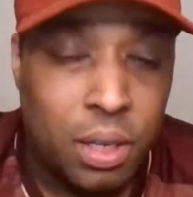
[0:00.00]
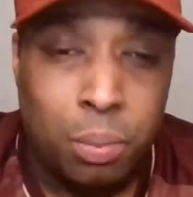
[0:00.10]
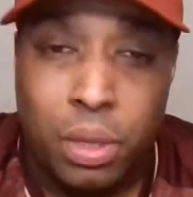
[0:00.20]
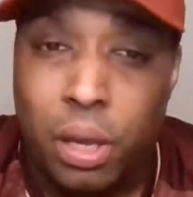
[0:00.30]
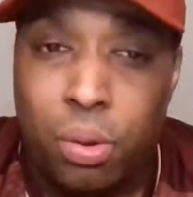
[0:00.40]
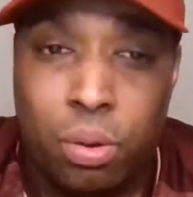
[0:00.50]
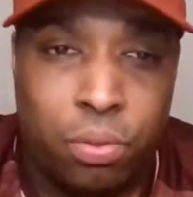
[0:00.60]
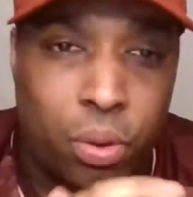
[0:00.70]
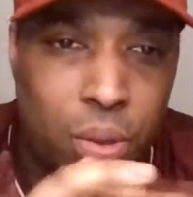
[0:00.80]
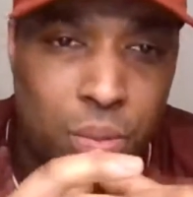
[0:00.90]
But they all
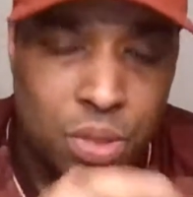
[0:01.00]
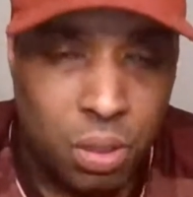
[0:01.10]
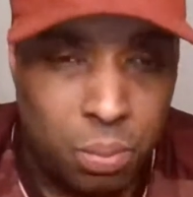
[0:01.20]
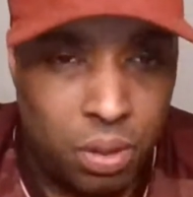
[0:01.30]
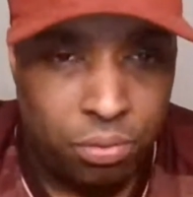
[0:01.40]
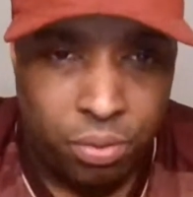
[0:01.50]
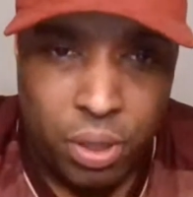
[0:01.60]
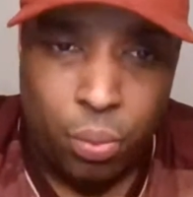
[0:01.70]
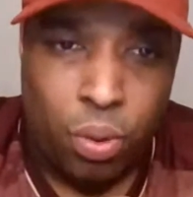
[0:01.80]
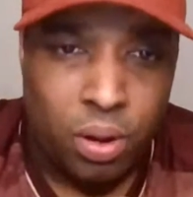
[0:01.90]
thought it was going to be a
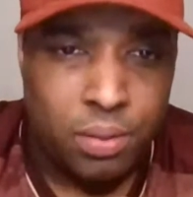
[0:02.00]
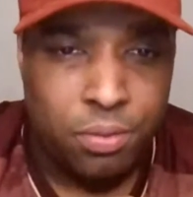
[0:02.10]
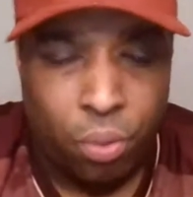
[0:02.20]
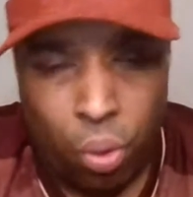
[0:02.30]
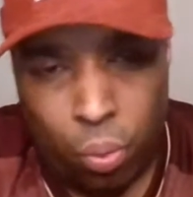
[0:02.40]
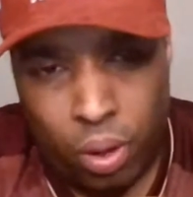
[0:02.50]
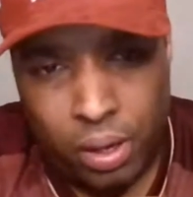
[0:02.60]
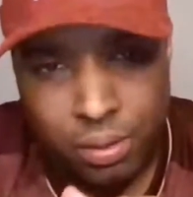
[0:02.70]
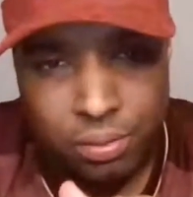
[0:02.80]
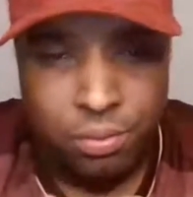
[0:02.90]
3-1, 4-1,
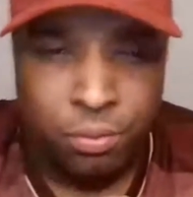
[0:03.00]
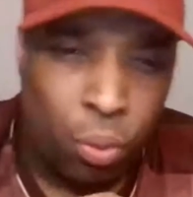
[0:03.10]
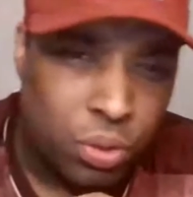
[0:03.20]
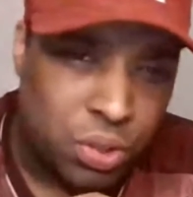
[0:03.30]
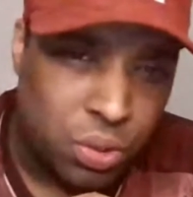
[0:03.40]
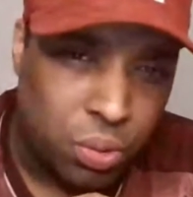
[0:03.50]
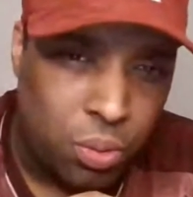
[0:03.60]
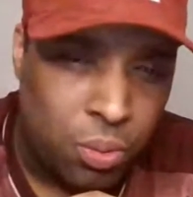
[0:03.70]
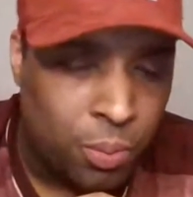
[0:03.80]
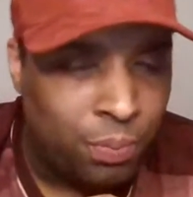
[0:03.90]
4-2.
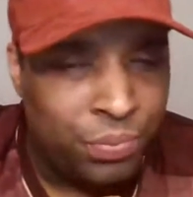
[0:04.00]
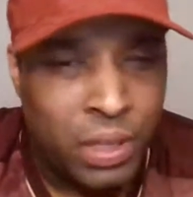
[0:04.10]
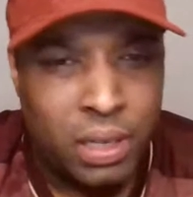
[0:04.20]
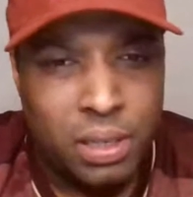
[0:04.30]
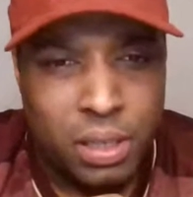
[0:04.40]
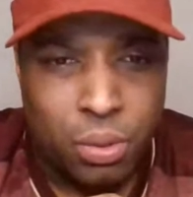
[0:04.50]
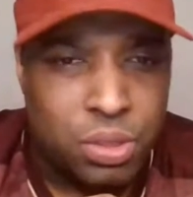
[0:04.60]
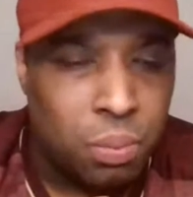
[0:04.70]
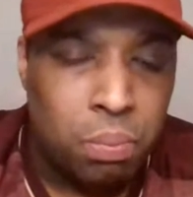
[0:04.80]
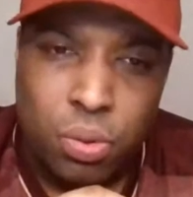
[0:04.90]
There were some
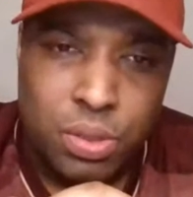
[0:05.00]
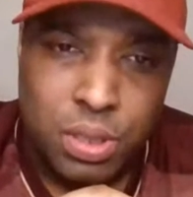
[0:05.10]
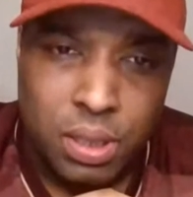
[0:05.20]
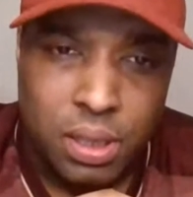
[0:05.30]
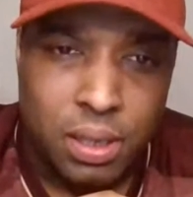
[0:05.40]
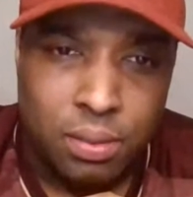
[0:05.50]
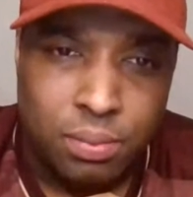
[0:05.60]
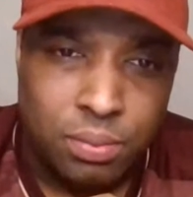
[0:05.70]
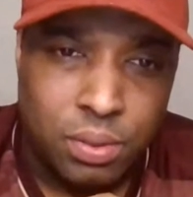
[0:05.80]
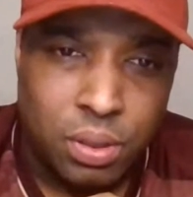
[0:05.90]
big scores in there,
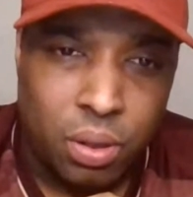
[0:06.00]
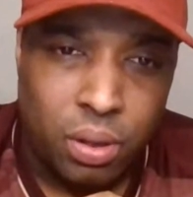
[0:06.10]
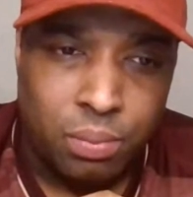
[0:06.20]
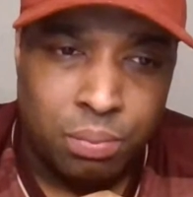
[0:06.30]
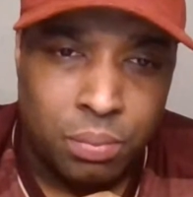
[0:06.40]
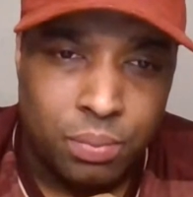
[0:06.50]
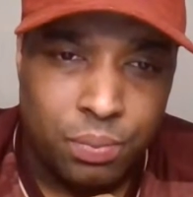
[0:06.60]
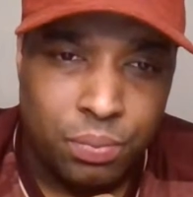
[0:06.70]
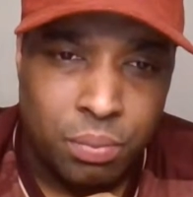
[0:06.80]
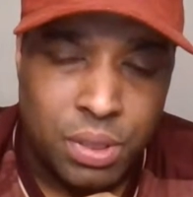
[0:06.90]
and
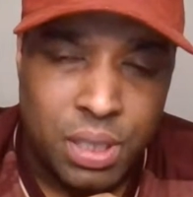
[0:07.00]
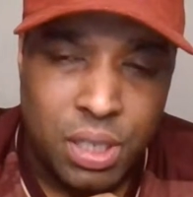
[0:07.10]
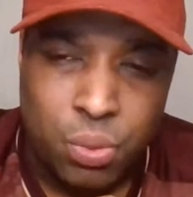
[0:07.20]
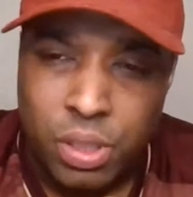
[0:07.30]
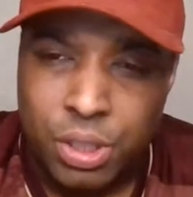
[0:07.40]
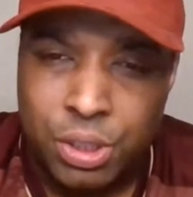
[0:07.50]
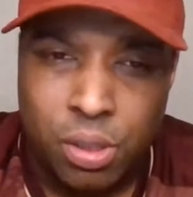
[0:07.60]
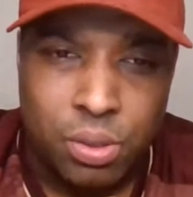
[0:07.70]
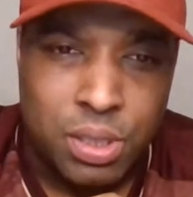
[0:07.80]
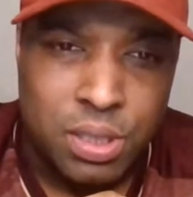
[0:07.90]
Matisse with his
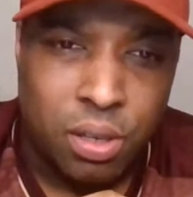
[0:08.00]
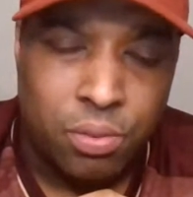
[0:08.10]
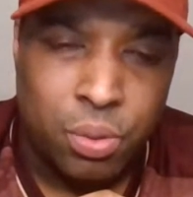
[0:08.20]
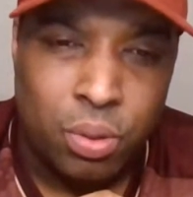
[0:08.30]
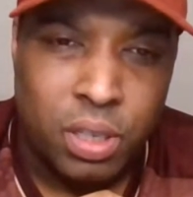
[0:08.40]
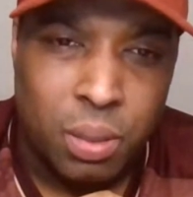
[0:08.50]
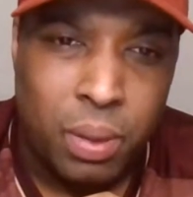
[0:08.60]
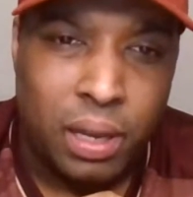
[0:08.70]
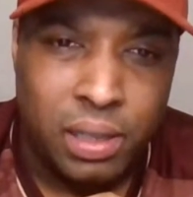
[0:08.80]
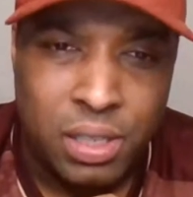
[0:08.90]
Chelsea self talking
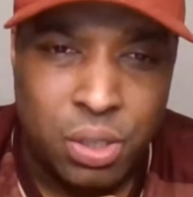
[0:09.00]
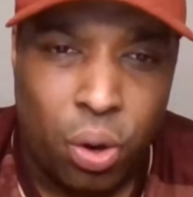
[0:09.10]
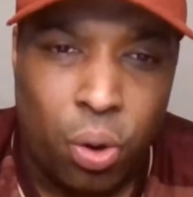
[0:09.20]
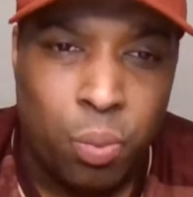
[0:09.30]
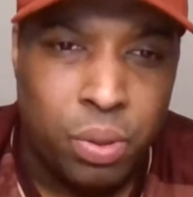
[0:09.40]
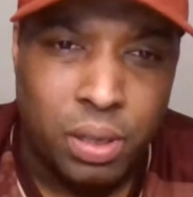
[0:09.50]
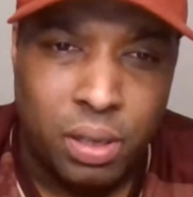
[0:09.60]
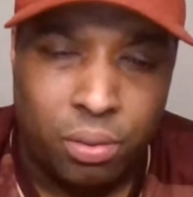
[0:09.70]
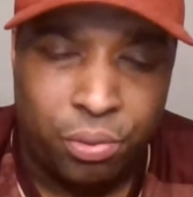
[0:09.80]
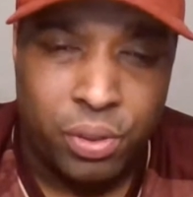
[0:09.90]
about Leeds are open and
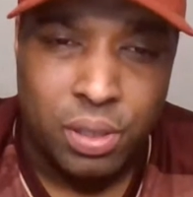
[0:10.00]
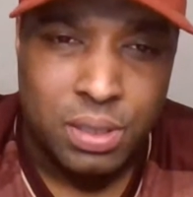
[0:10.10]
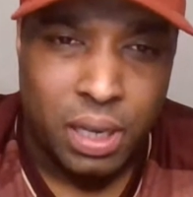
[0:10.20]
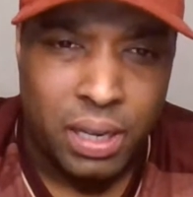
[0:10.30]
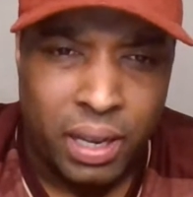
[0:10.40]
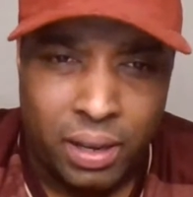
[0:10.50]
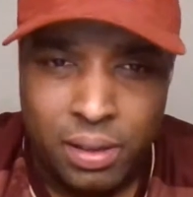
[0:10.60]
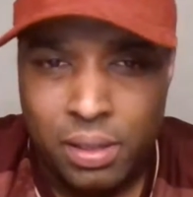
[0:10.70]
everything else like that.